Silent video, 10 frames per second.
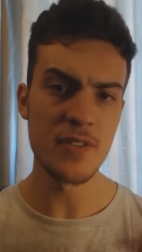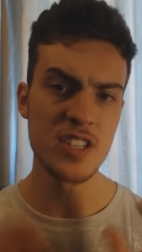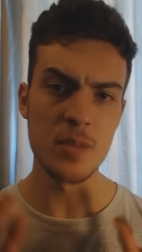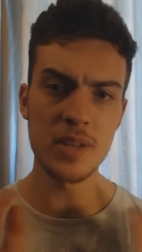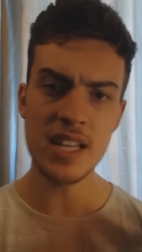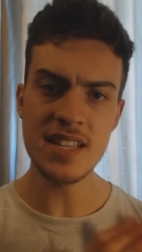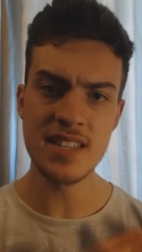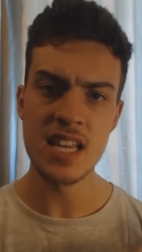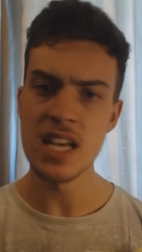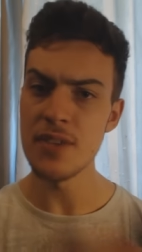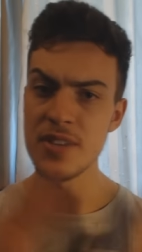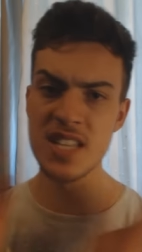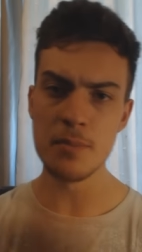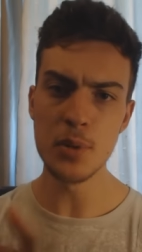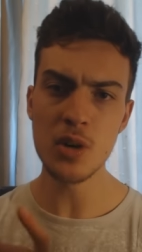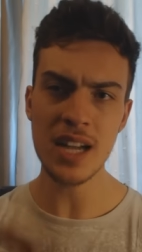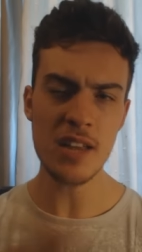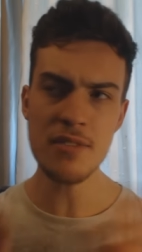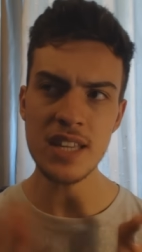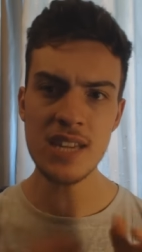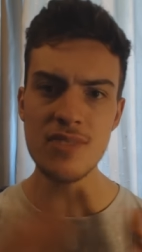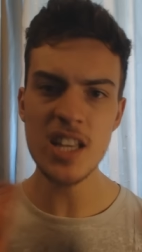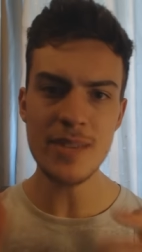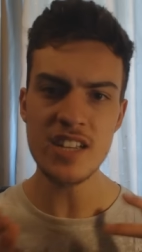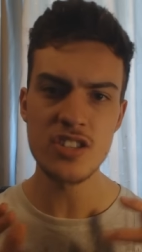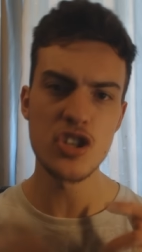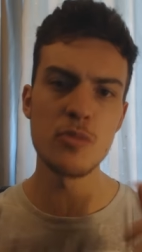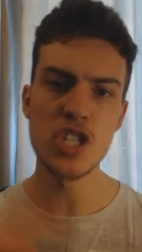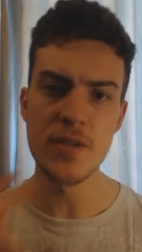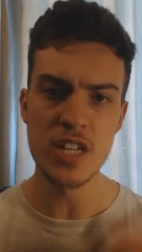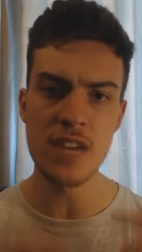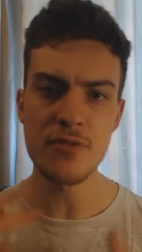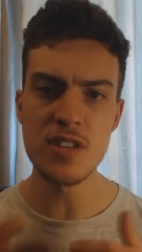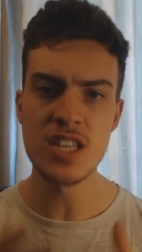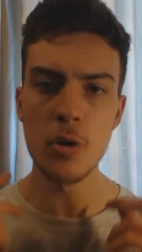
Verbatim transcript: If it's a place, if it's a book, I don't think it really makes too much of a difference.